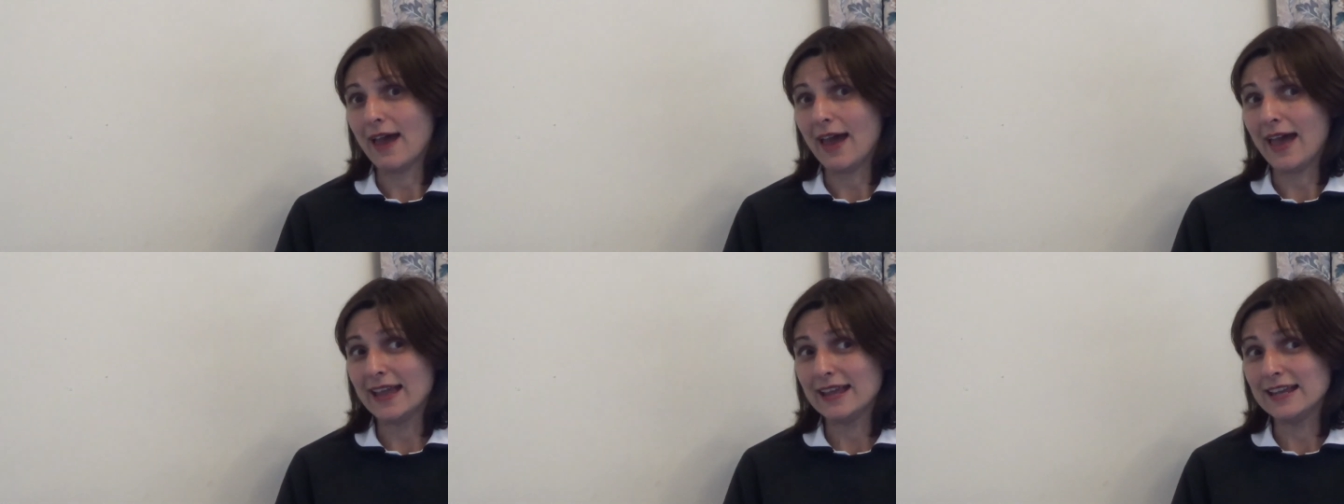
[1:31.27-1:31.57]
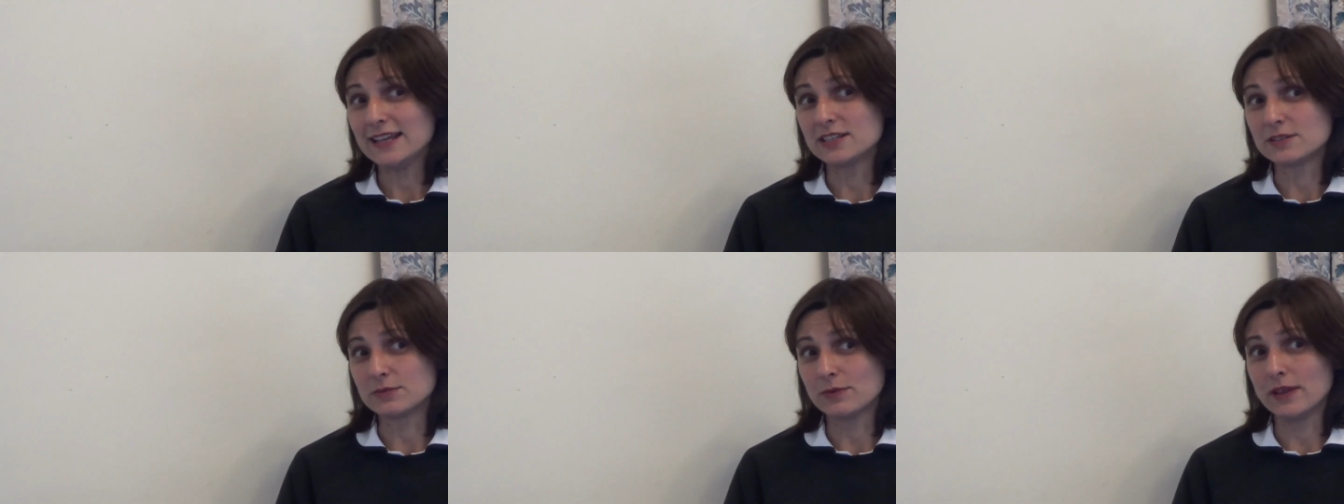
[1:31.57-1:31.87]

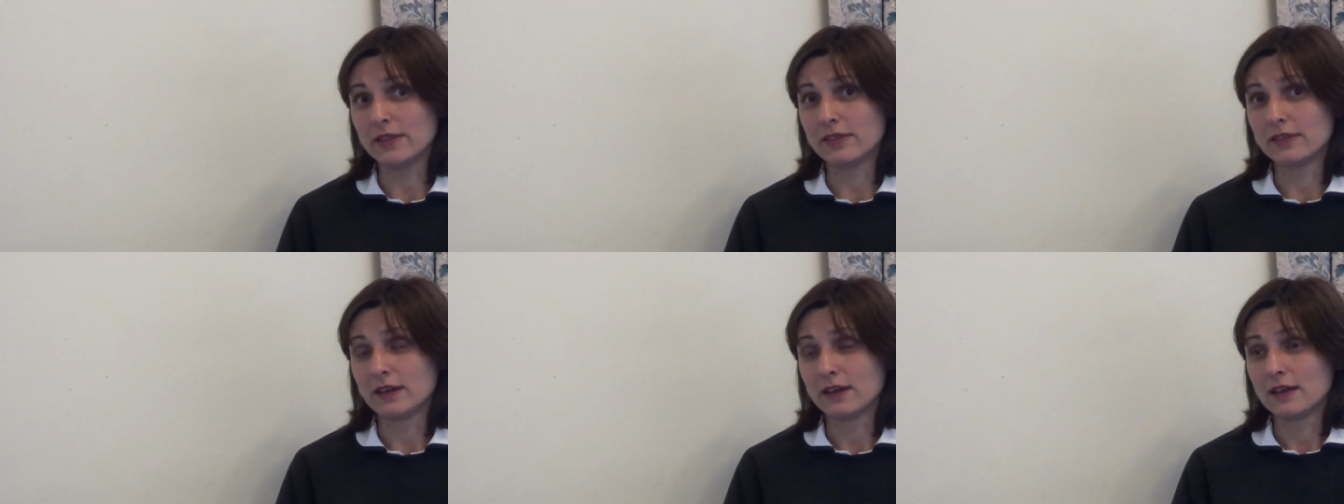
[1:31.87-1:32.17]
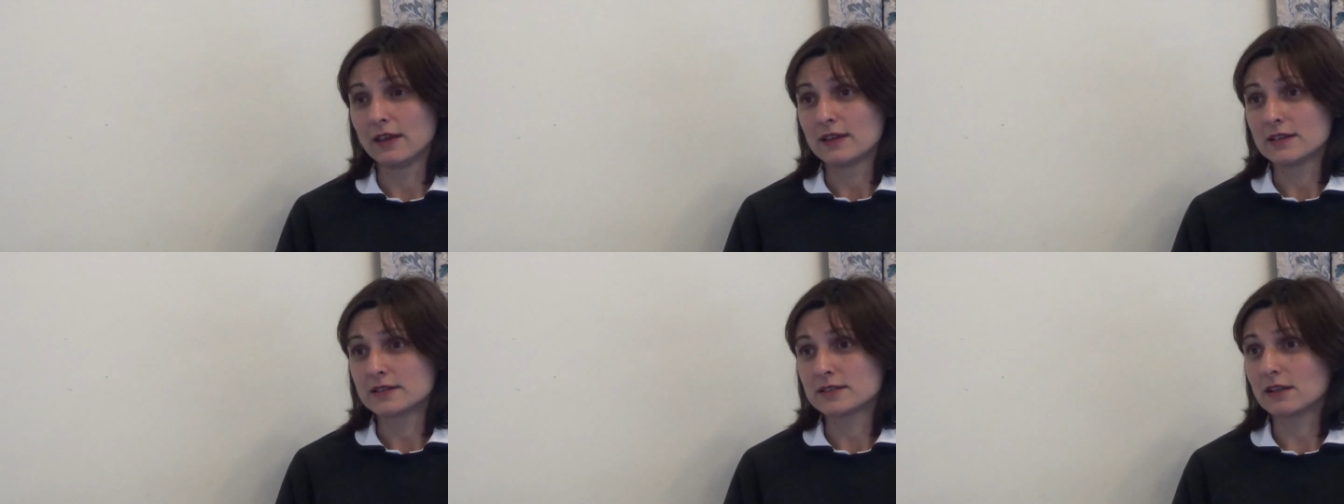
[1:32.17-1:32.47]
aids with
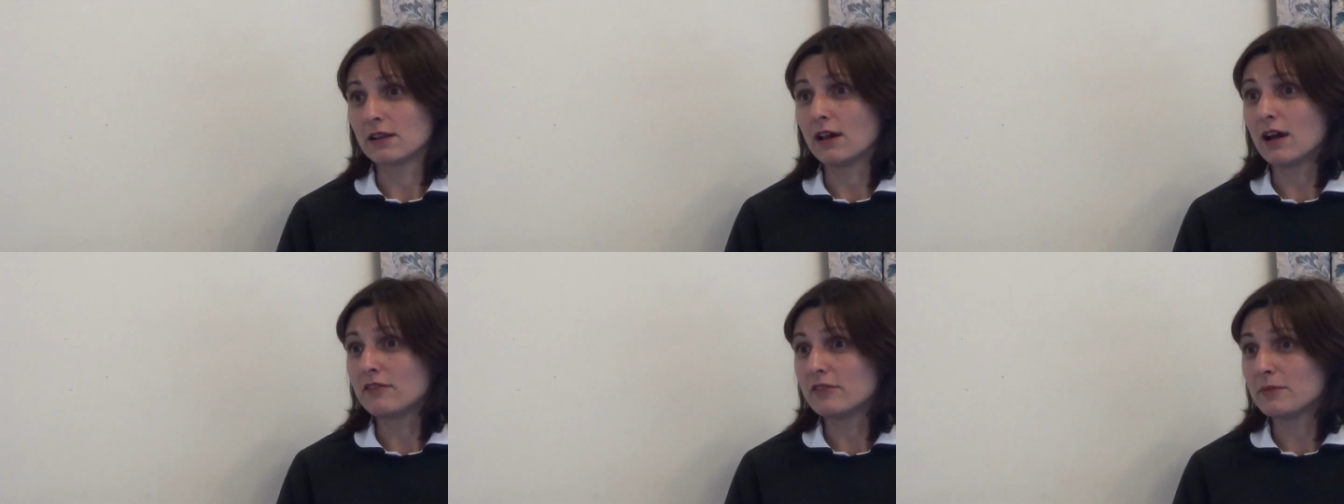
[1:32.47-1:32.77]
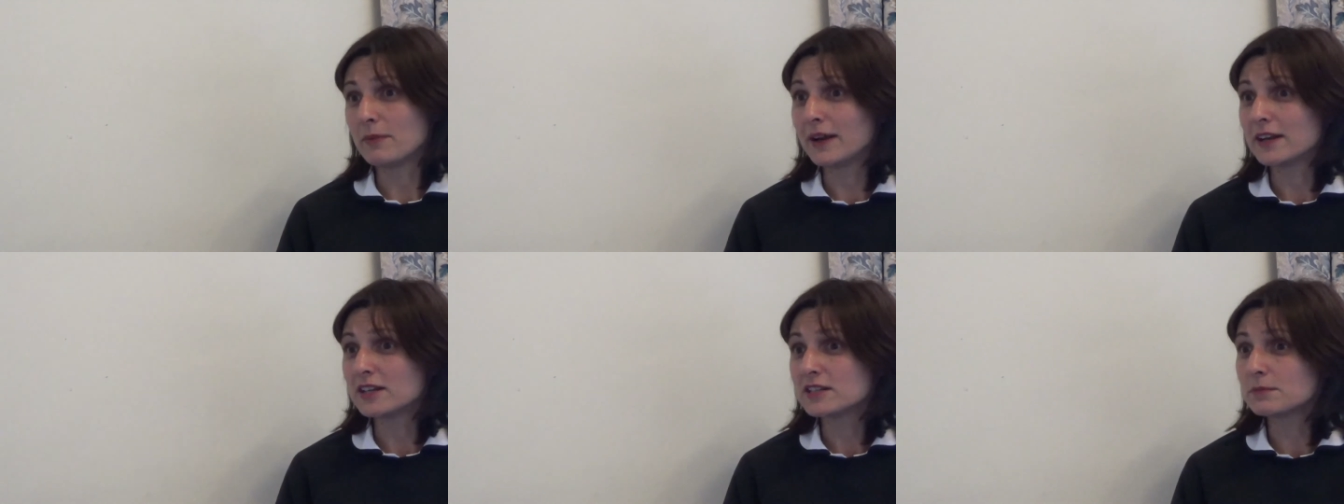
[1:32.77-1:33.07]
saliva
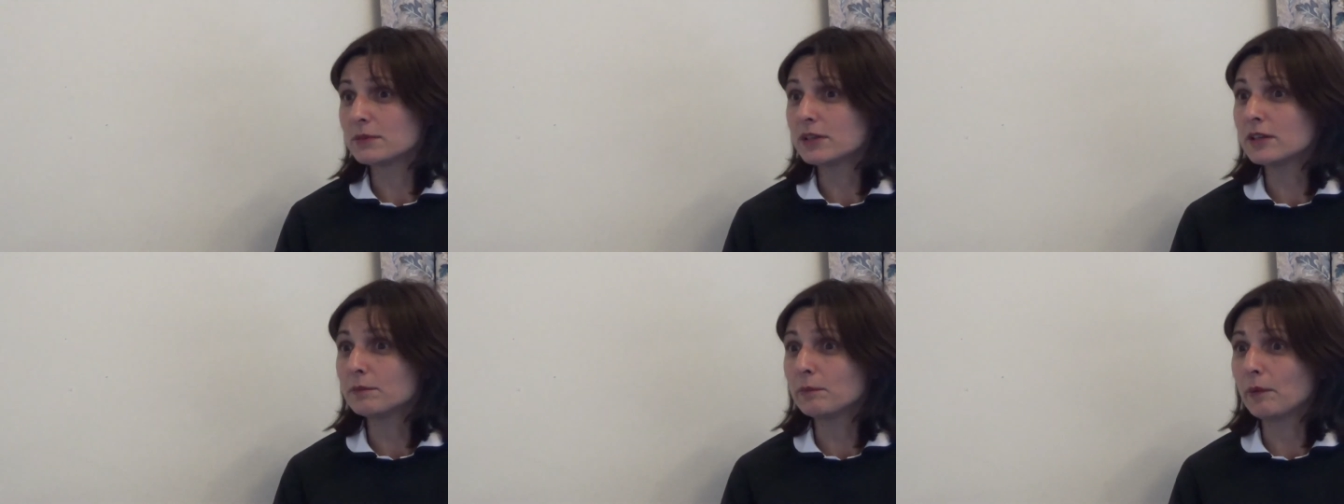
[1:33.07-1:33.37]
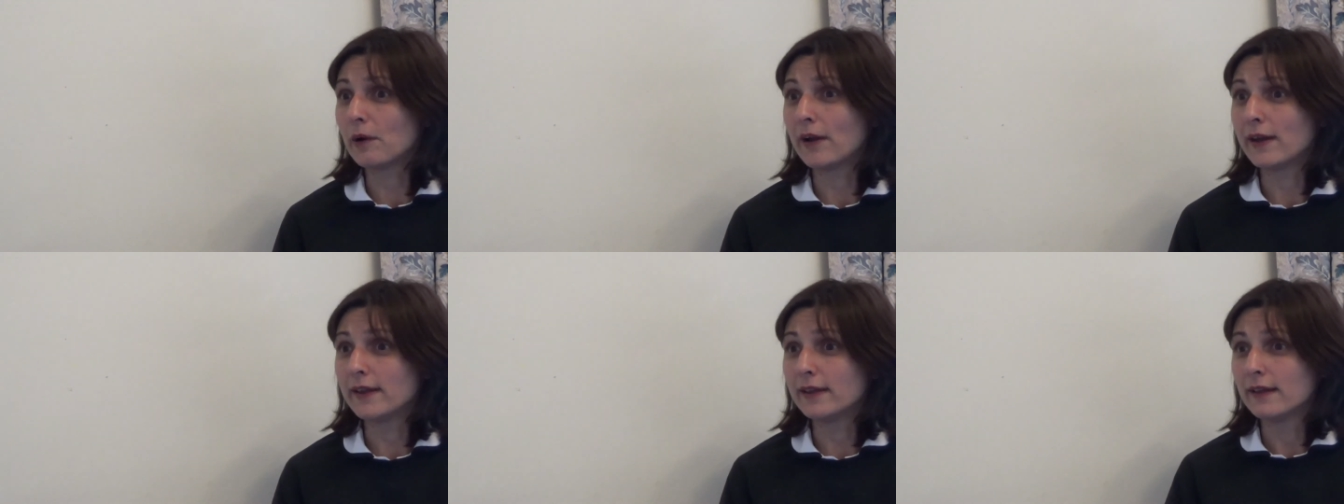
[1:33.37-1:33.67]
management
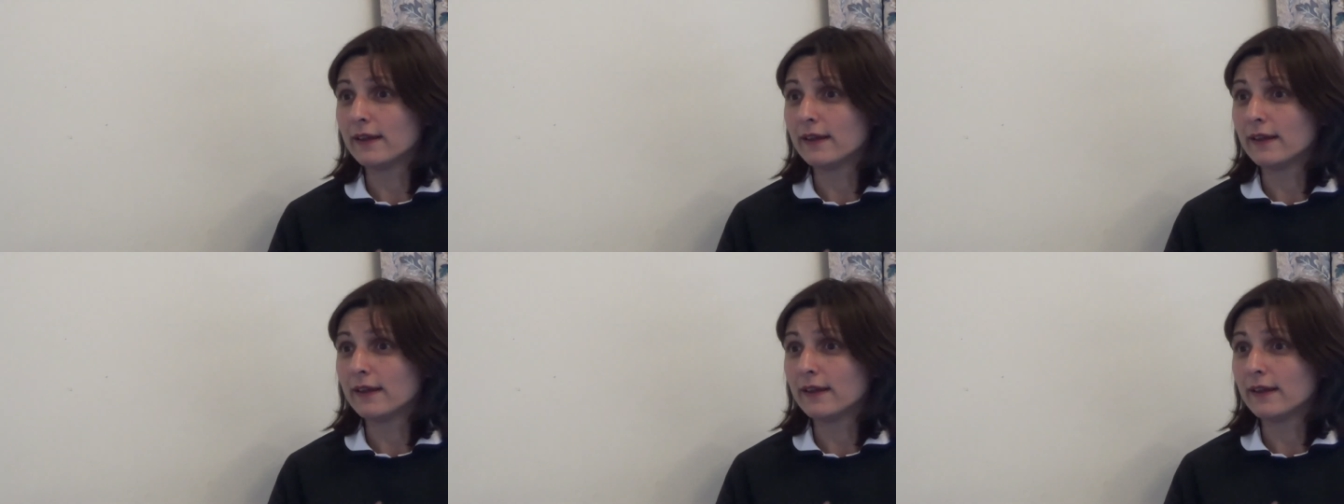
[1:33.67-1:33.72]
by